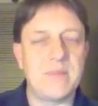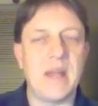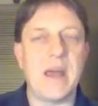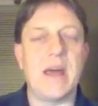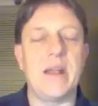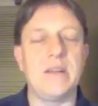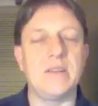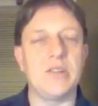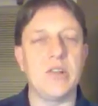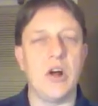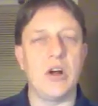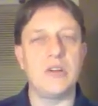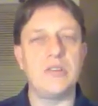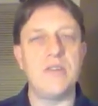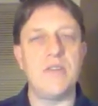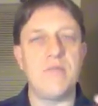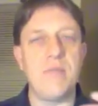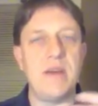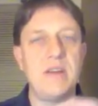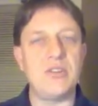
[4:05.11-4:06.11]
And as long as
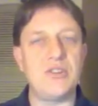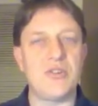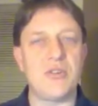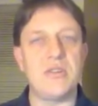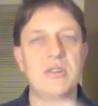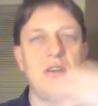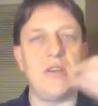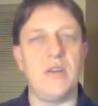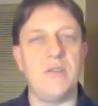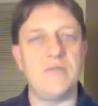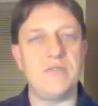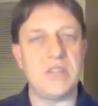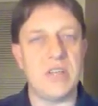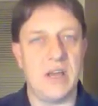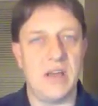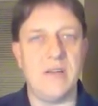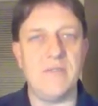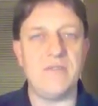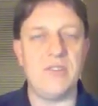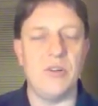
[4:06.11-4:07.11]
you've made sure that you've
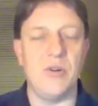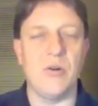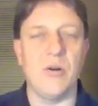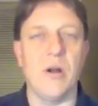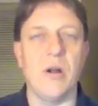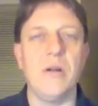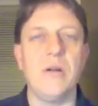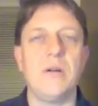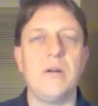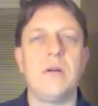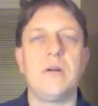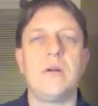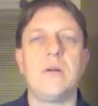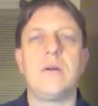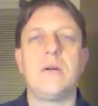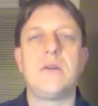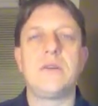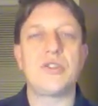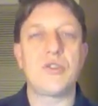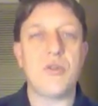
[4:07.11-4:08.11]
saved your
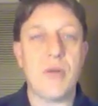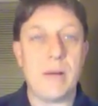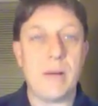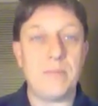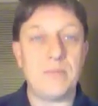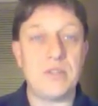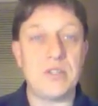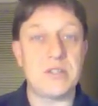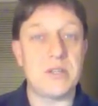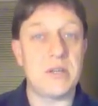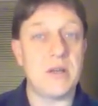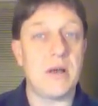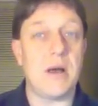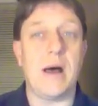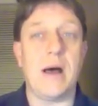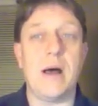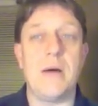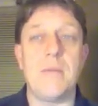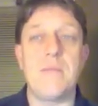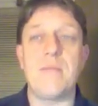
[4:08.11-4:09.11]
scripts,
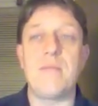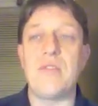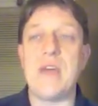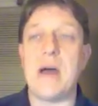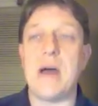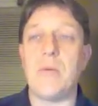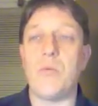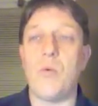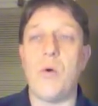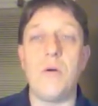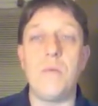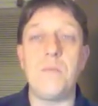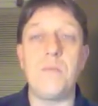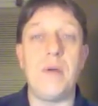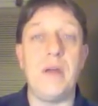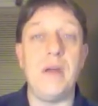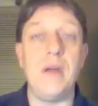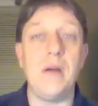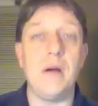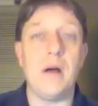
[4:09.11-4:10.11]
that won't
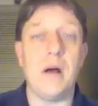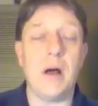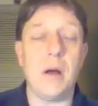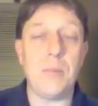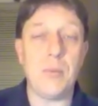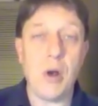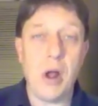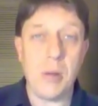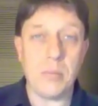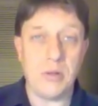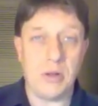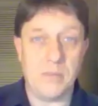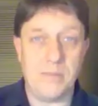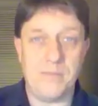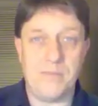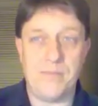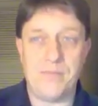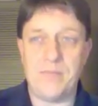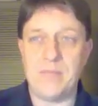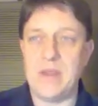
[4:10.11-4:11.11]
be a
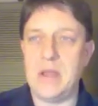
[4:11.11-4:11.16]
problem.